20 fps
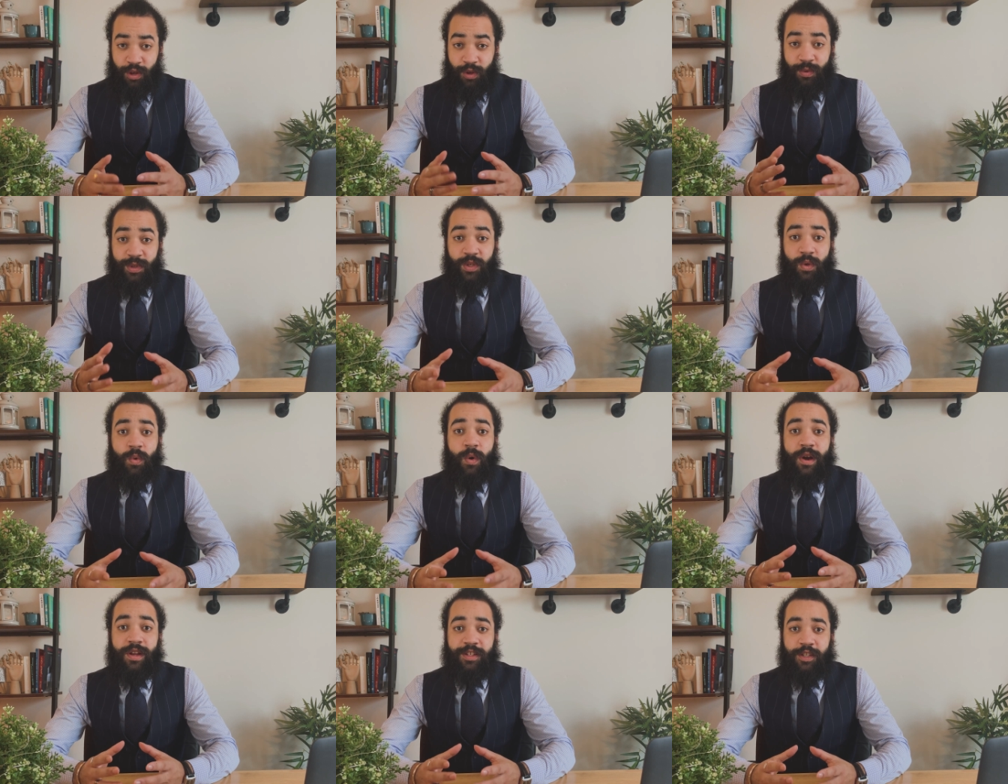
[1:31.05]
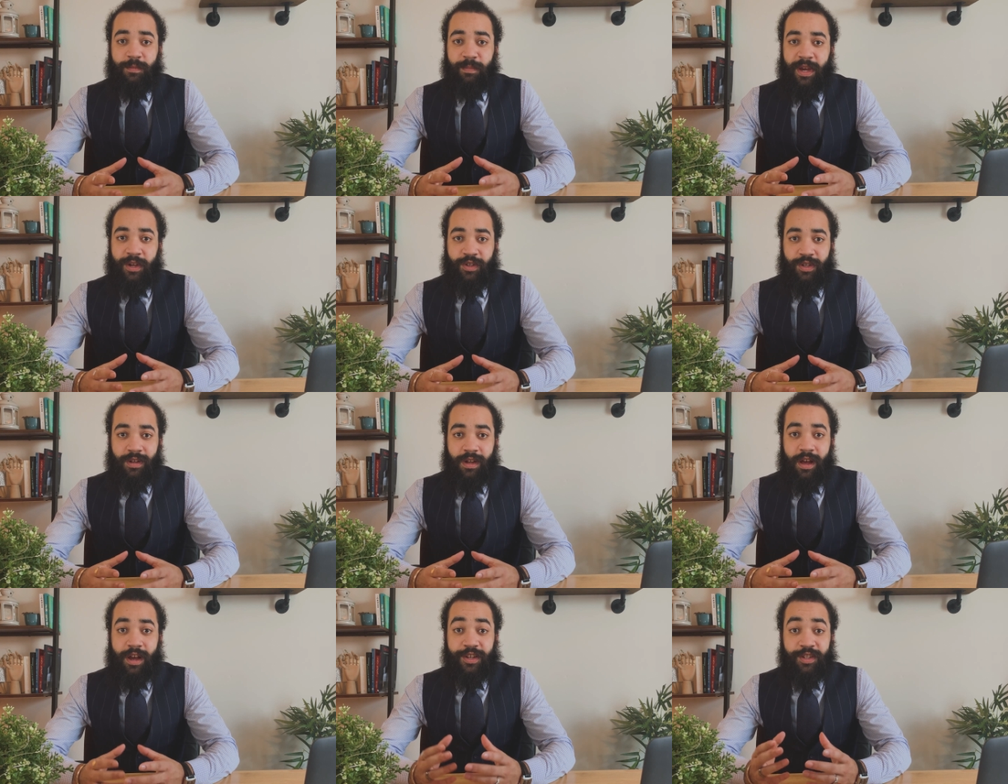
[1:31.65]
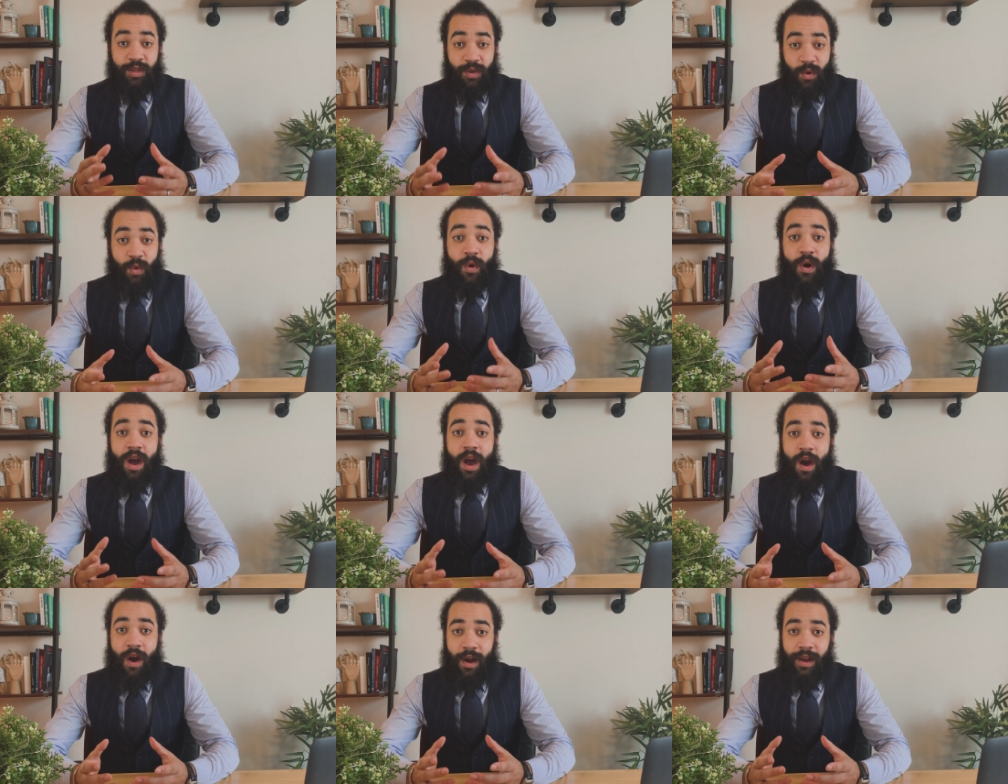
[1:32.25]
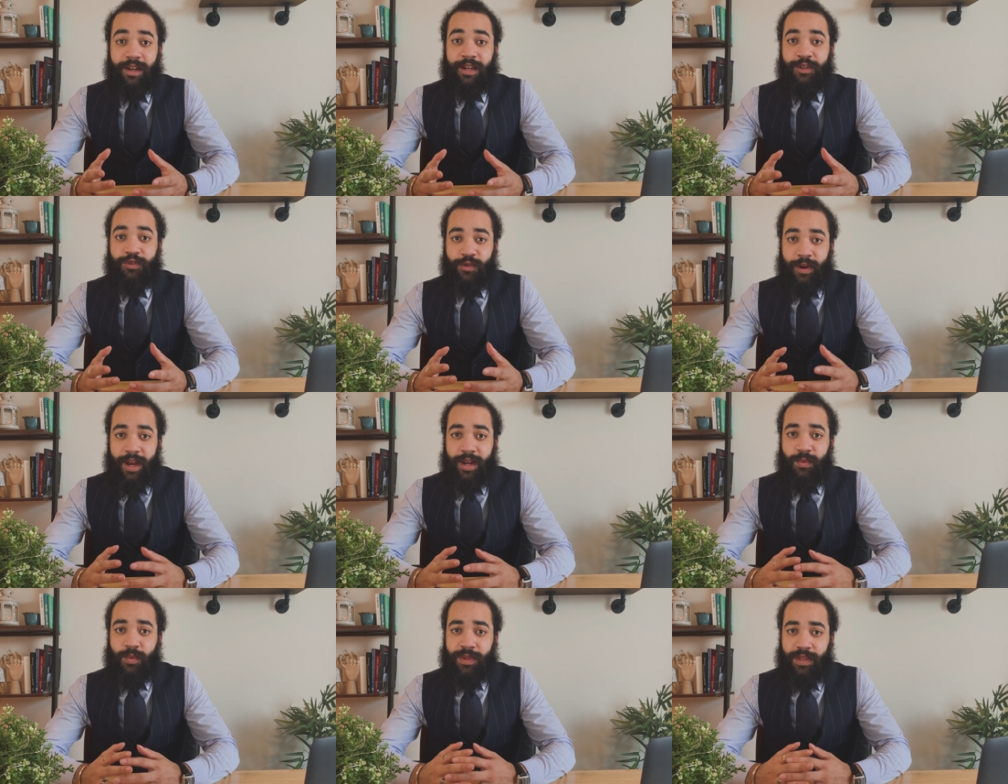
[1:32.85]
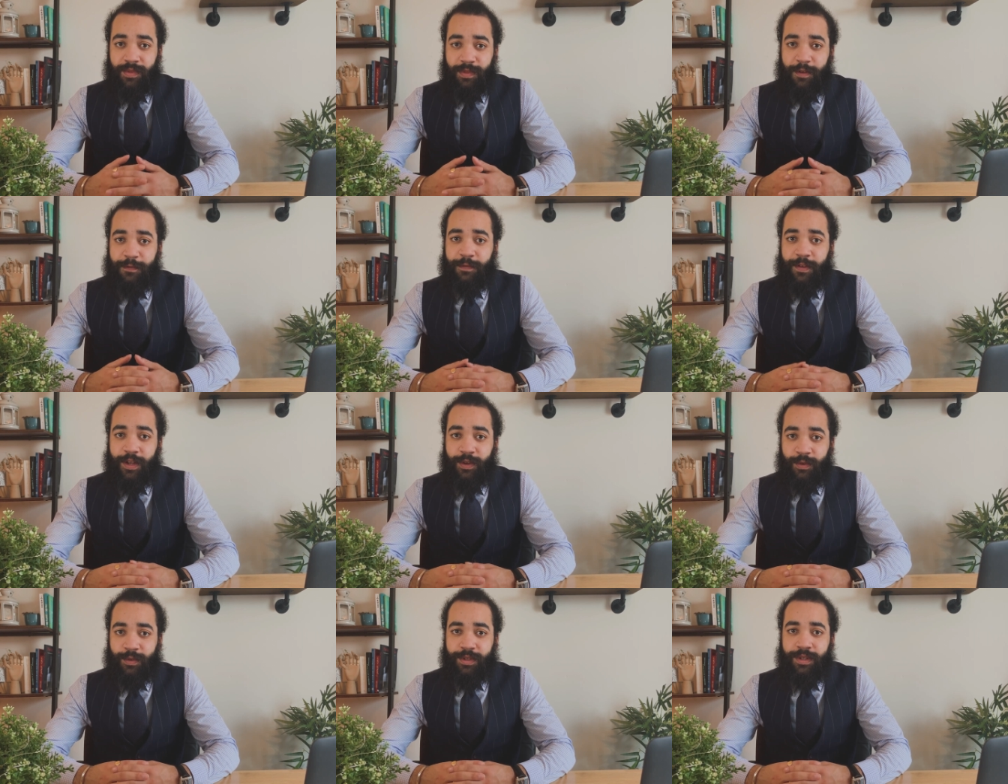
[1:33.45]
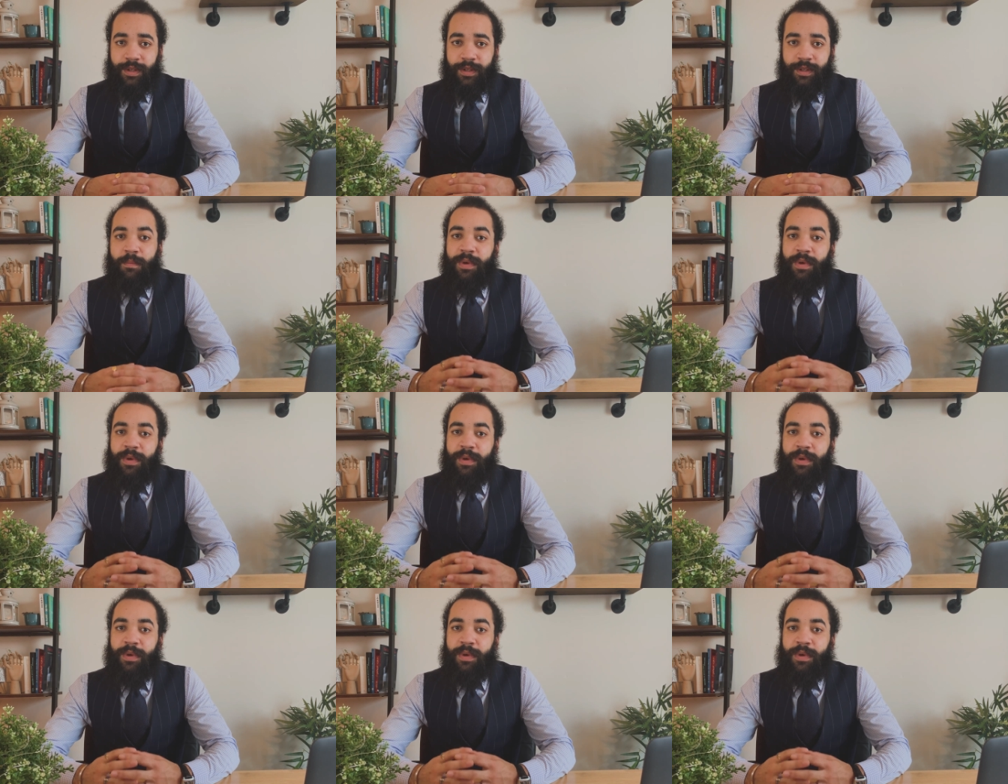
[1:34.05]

who is quite specialised and quite highly trained within the field.